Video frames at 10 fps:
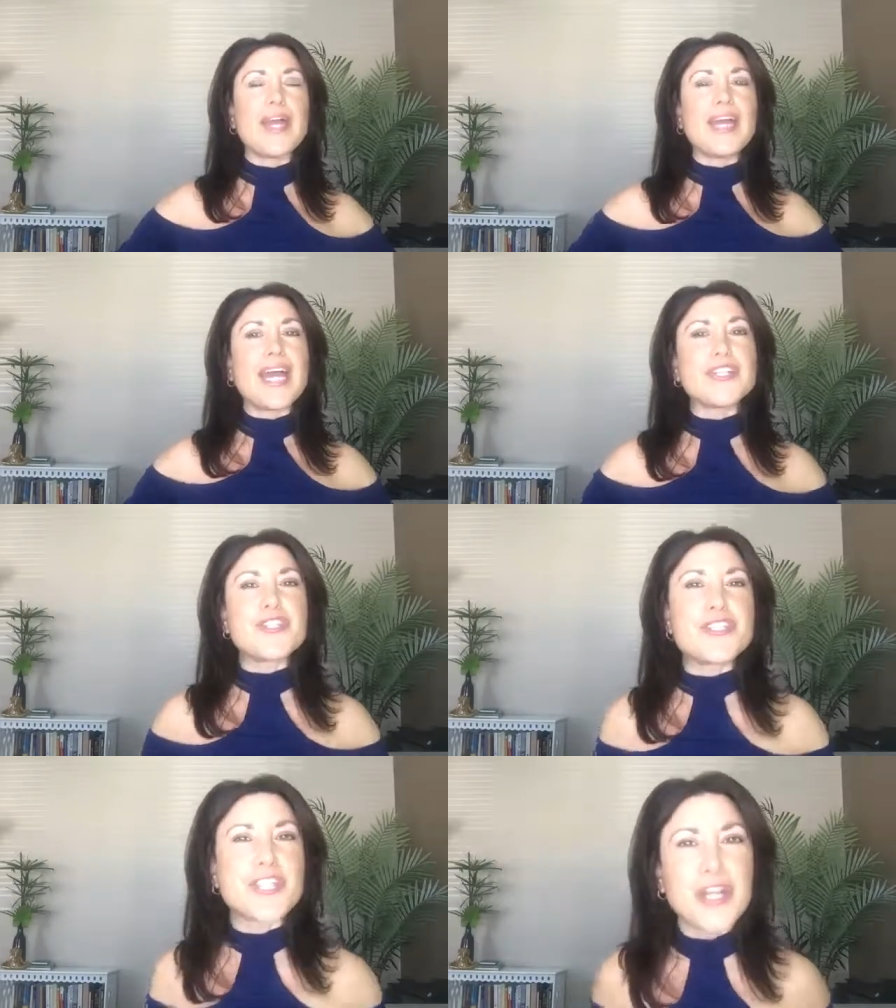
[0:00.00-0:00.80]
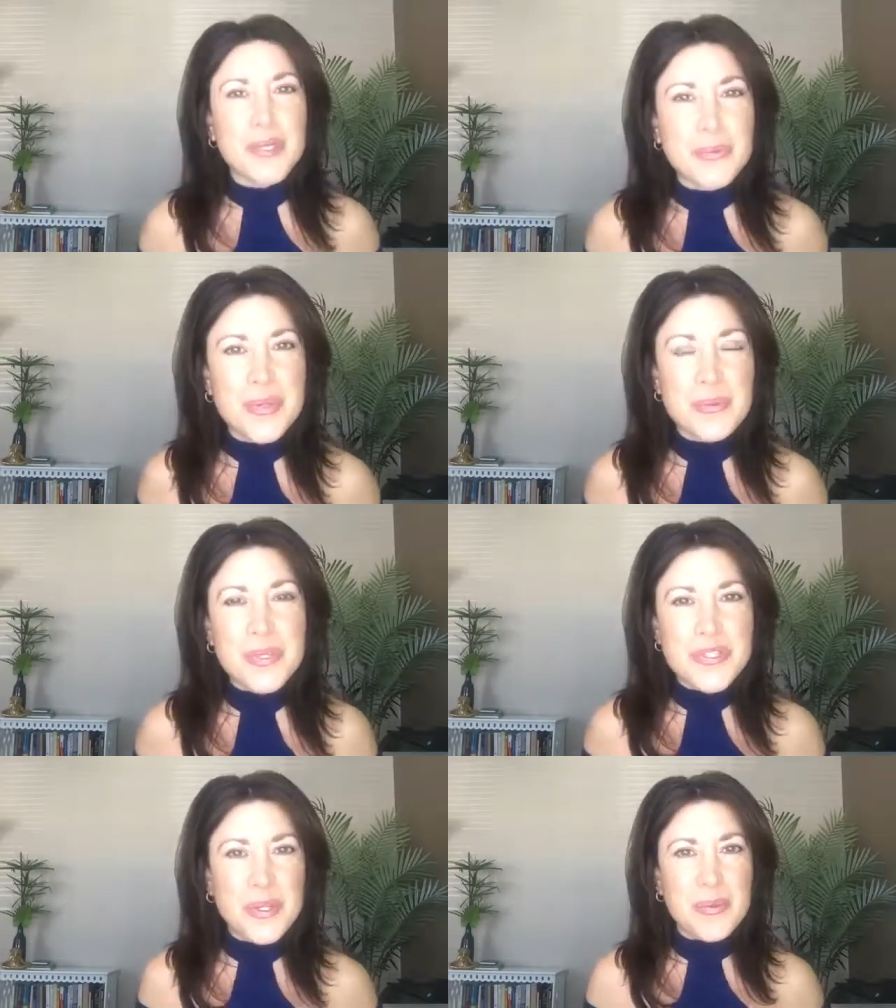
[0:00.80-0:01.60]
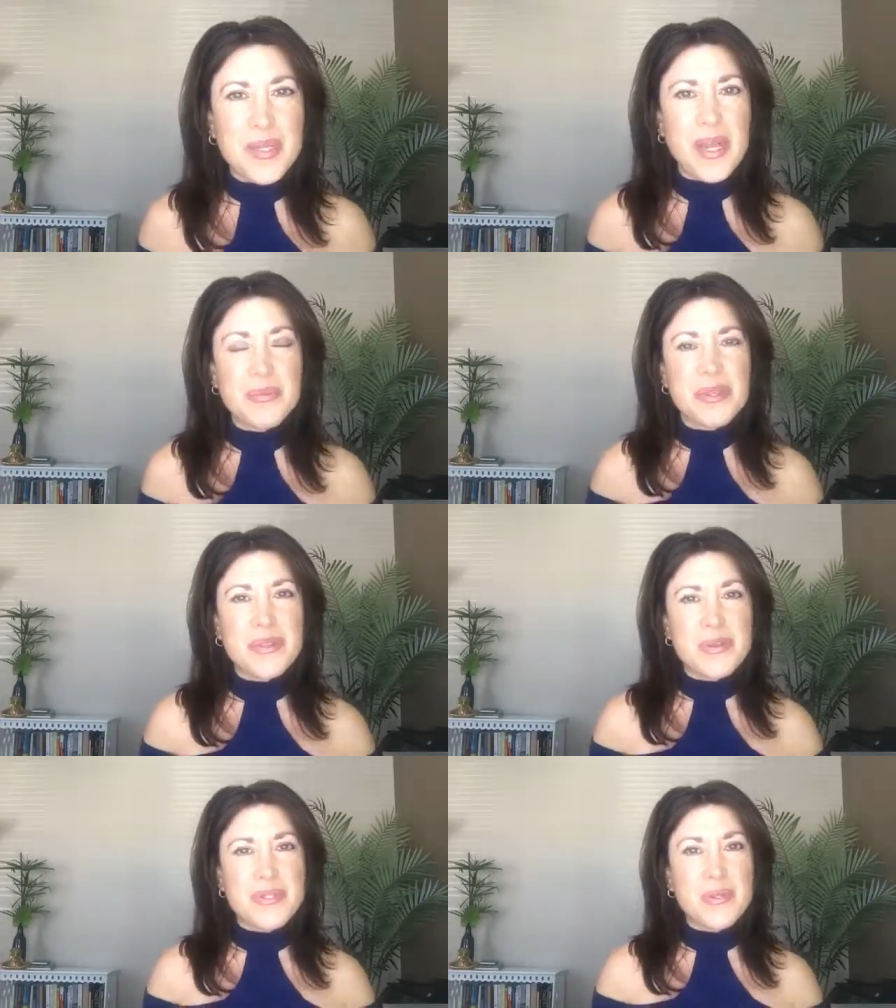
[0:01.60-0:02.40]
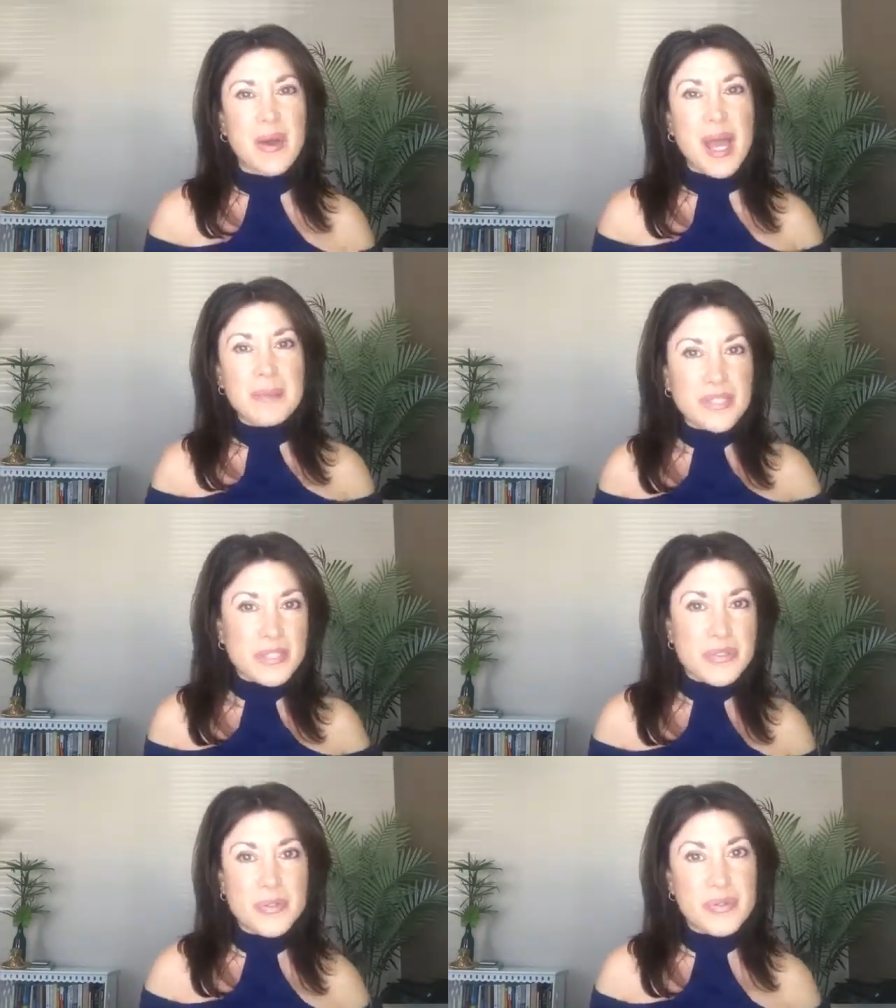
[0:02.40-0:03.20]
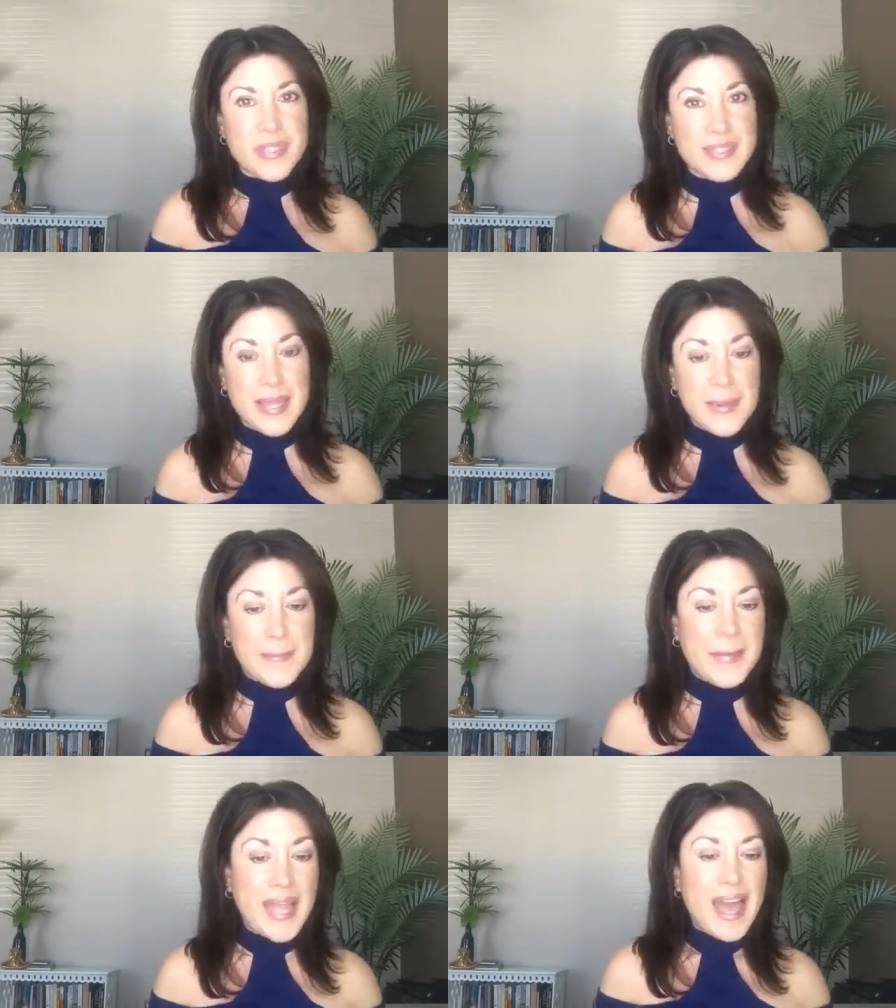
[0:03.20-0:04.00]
and share with what's going on with you. So I'm gonna do the same.